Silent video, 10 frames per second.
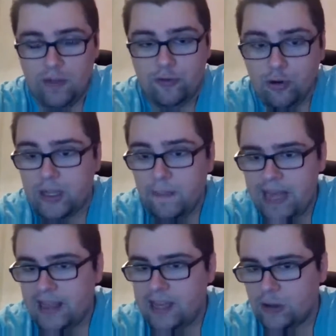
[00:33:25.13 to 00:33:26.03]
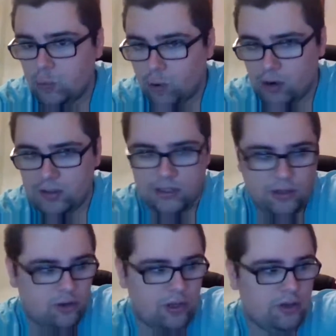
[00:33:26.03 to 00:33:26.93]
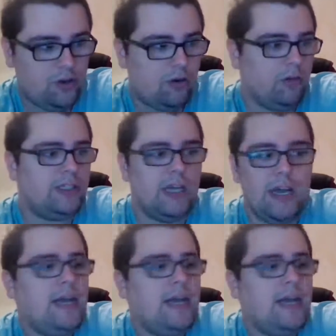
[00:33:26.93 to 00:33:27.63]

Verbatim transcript: If you're debating at worlds and, and, euros,